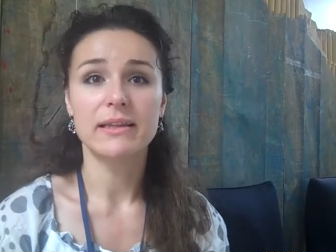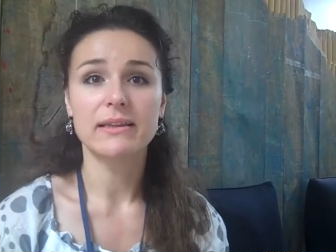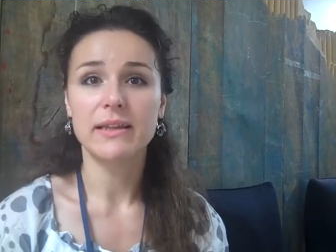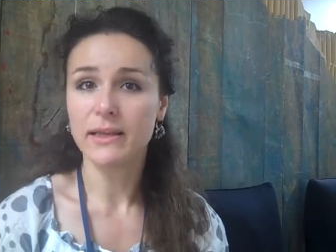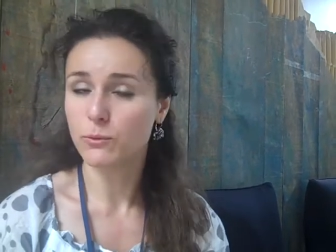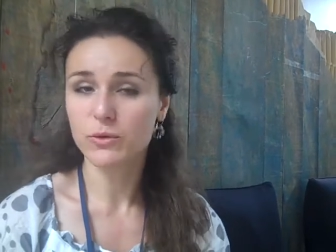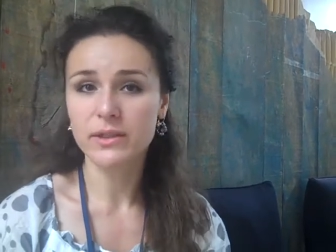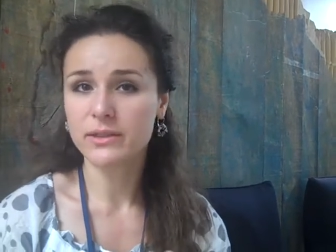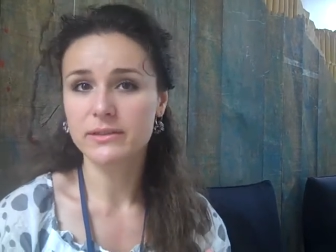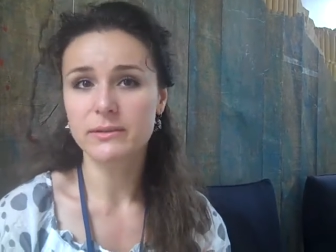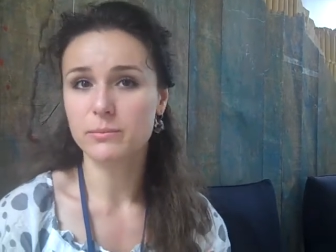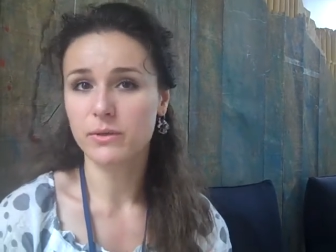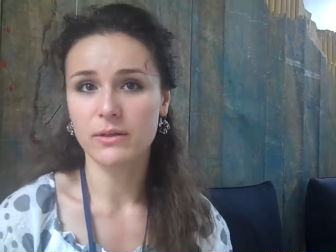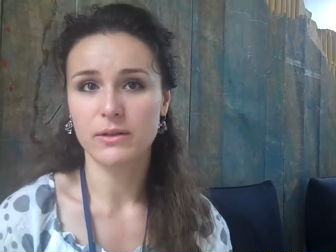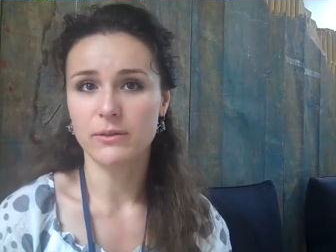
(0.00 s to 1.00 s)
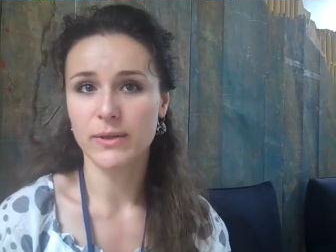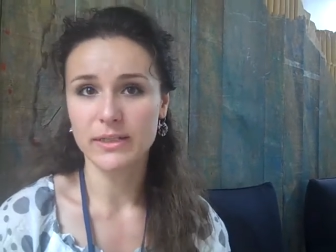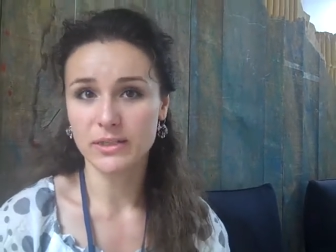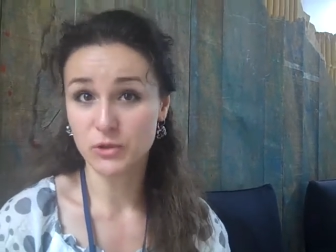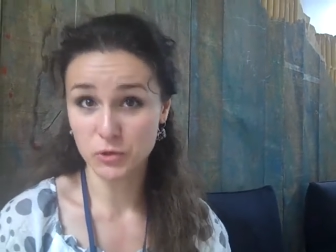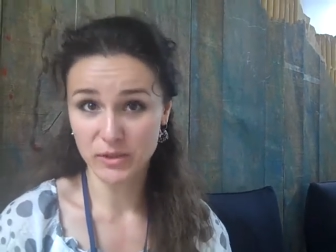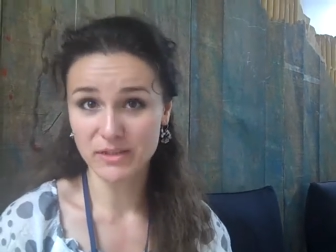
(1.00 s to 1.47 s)
They weren't uh,
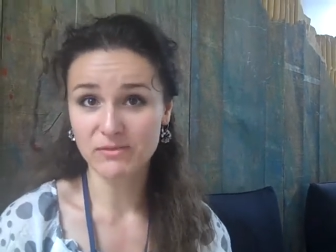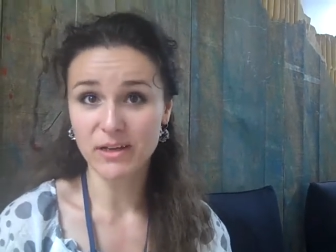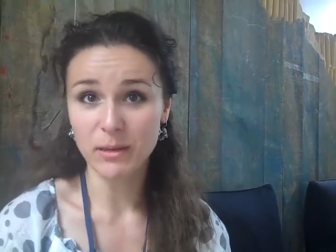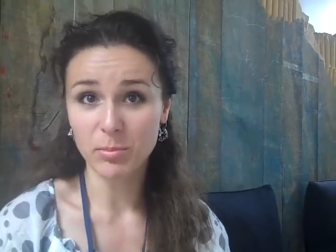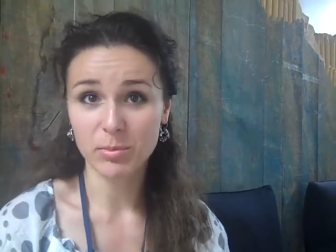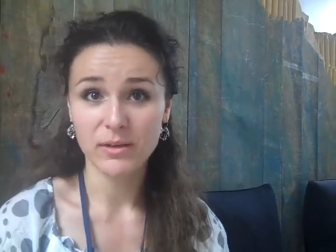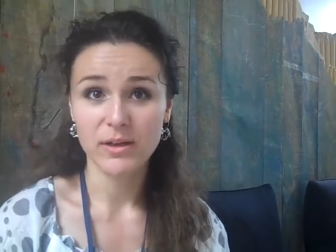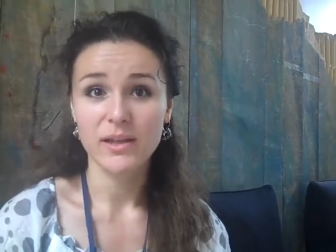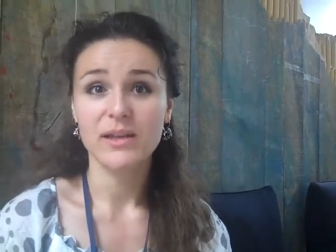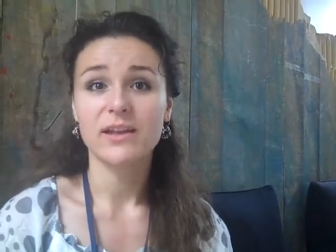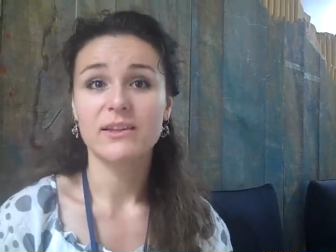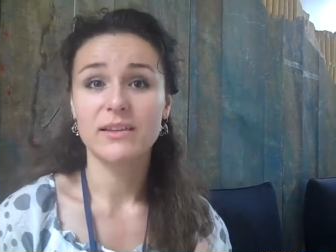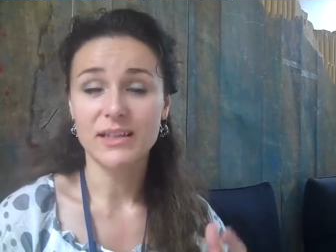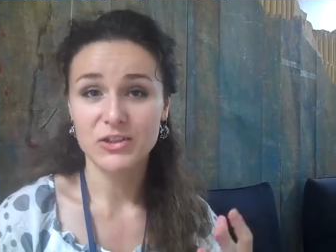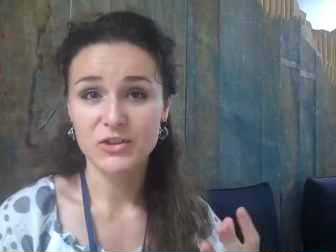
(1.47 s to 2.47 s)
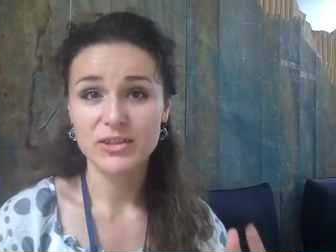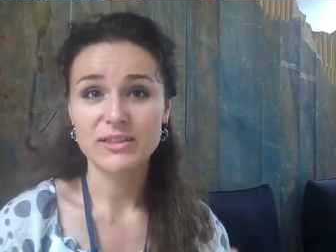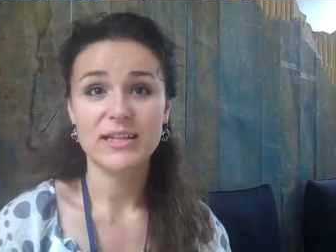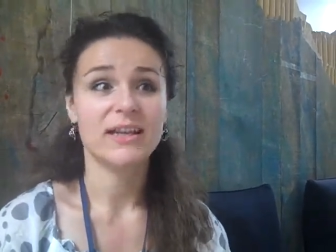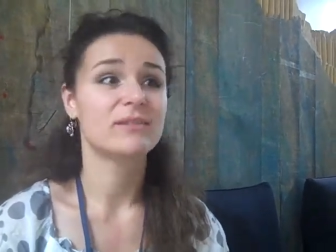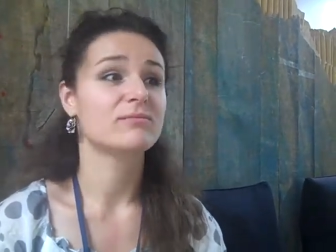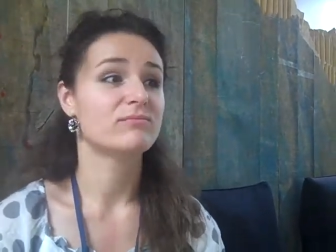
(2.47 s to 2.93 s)
ready to give up. They just
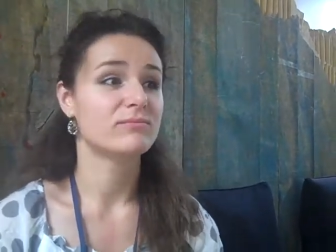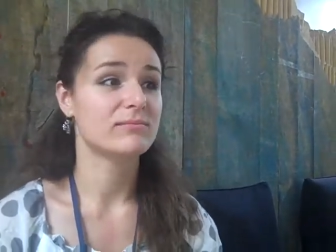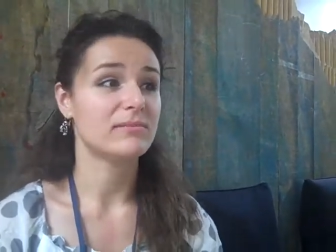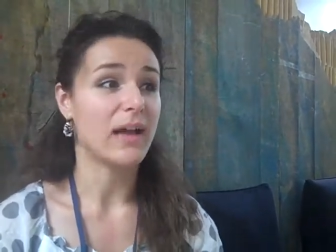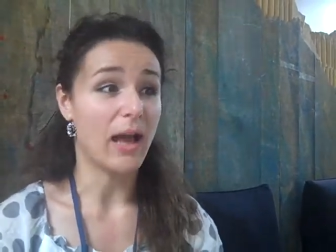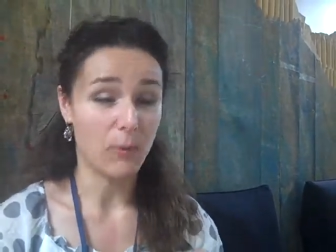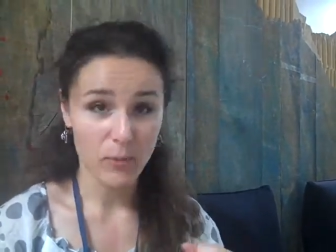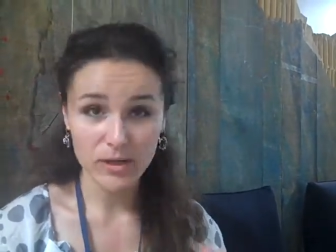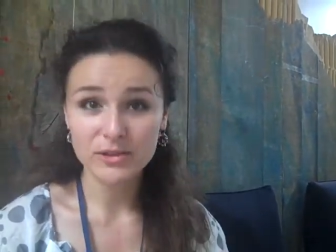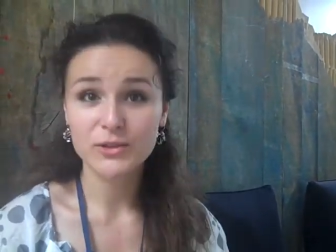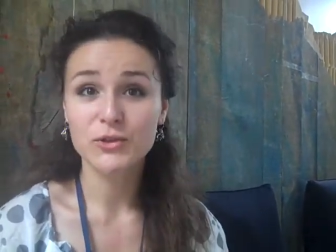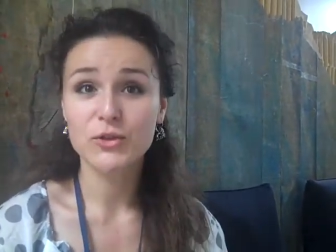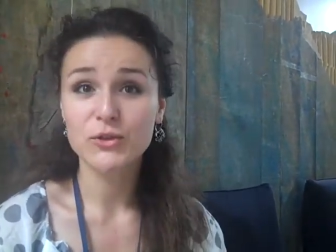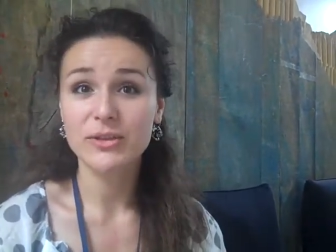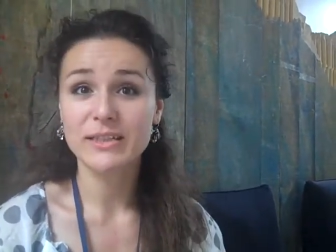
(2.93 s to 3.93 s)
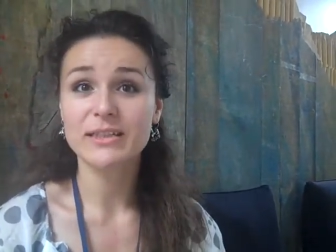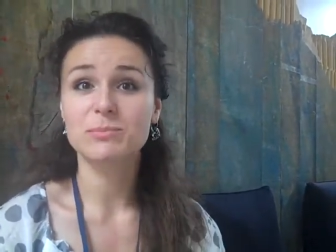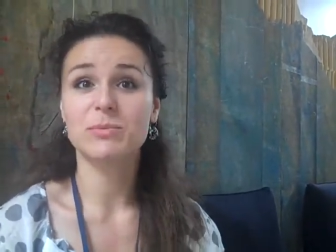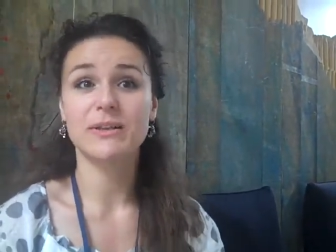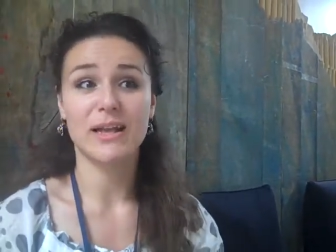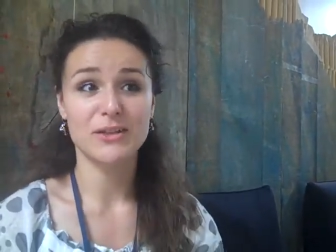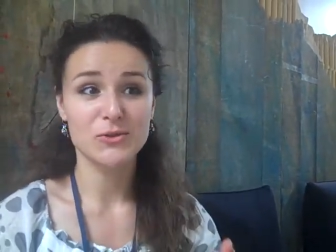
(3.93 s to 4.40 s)
said, I want to do this, but I